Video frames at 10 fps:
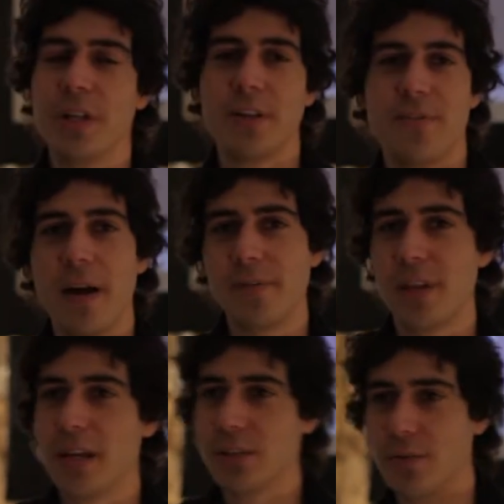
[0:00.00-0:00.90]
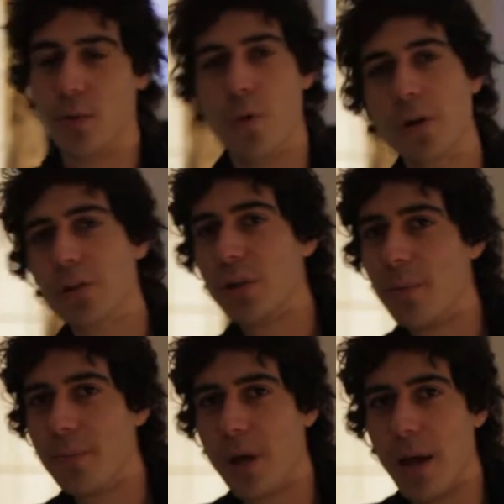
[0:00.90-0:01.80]
the five days of the
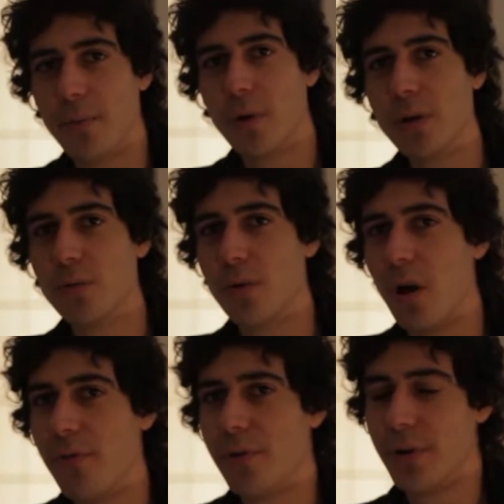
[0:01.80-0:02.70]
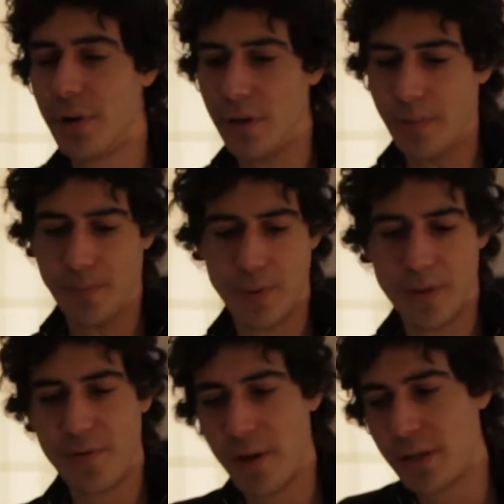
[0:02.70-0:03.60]
workshop, I'm going to cover
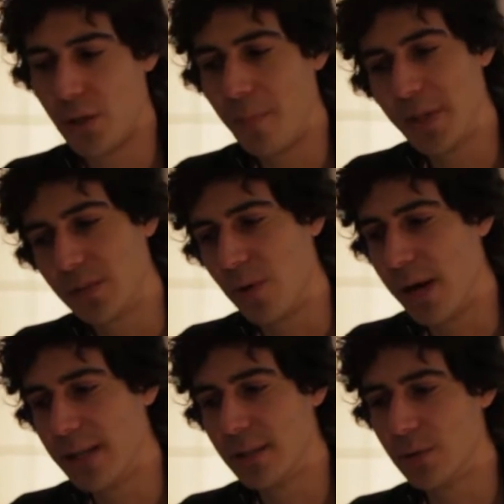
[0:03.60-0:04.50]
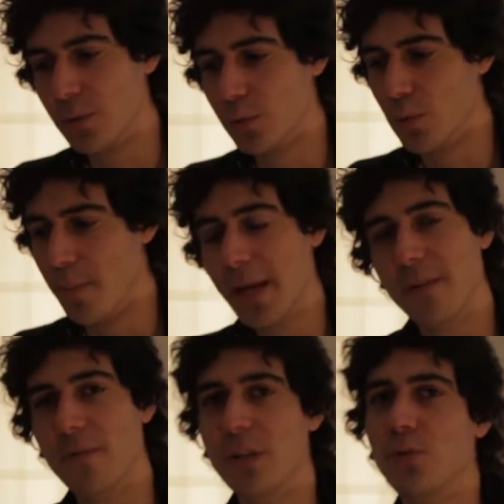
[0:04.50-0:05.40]
different topics related to
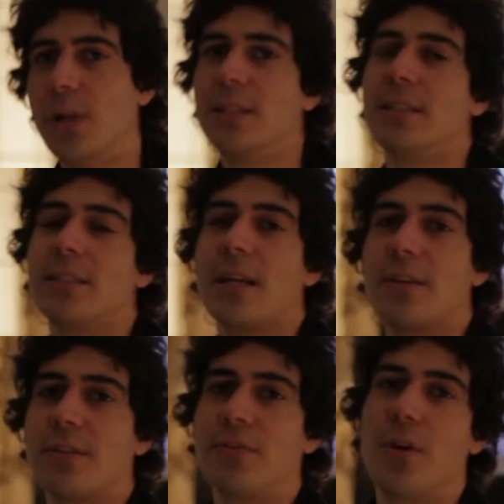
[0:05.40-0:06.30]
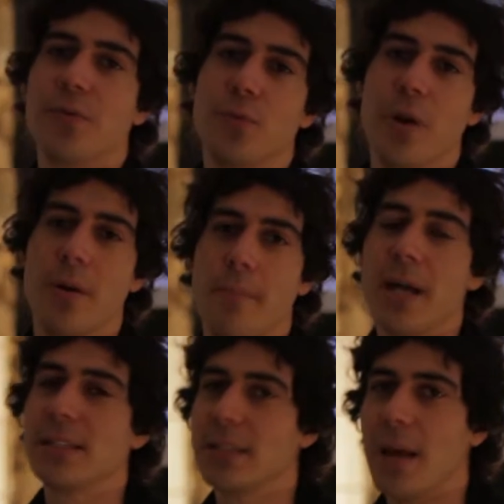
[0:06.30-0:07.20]
making visuals inside the software
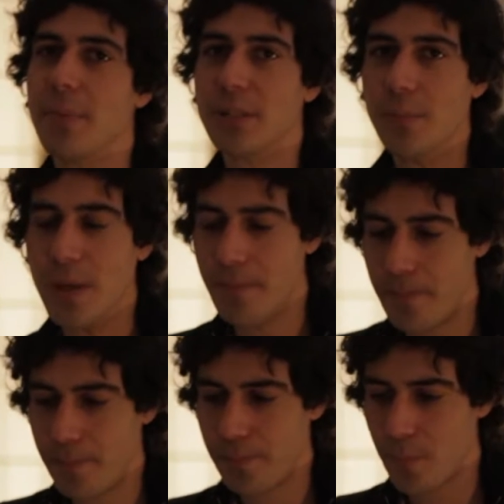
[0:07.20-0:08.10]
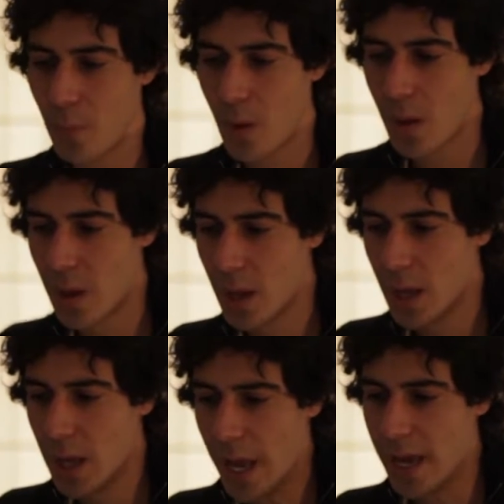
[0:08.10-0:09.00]
Max MSP,
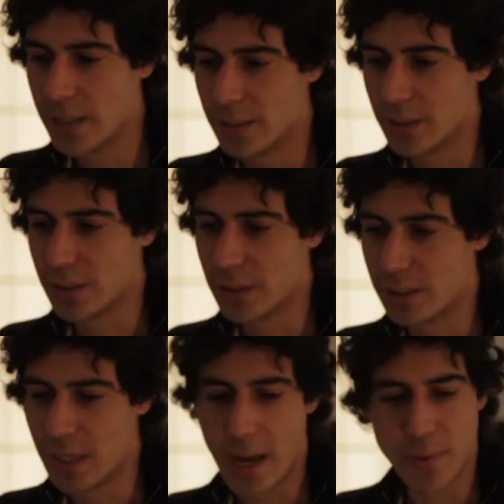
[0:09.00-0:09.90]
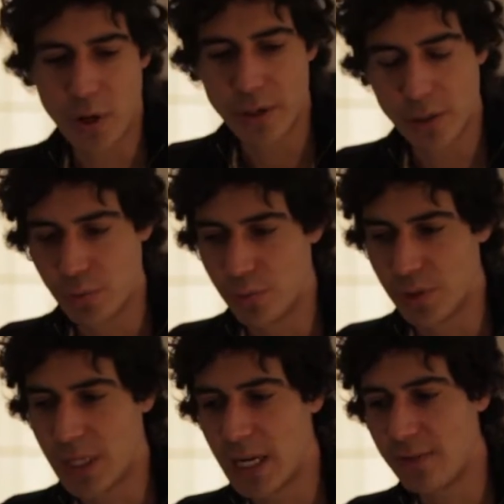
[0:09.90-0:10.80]
and uh, I'm going
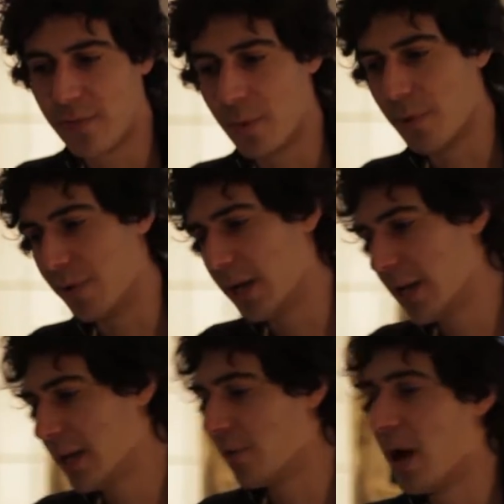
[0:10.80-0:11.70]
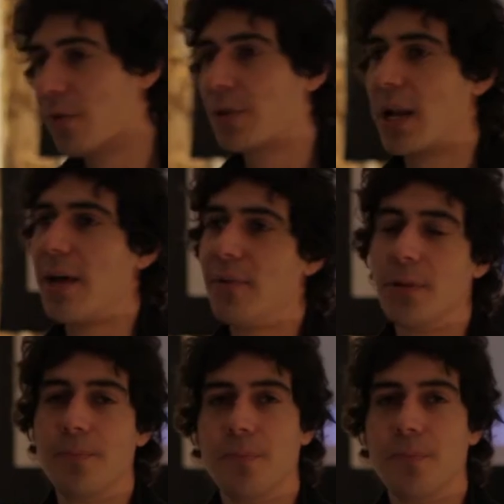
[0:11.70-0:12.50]
to start from a really ground level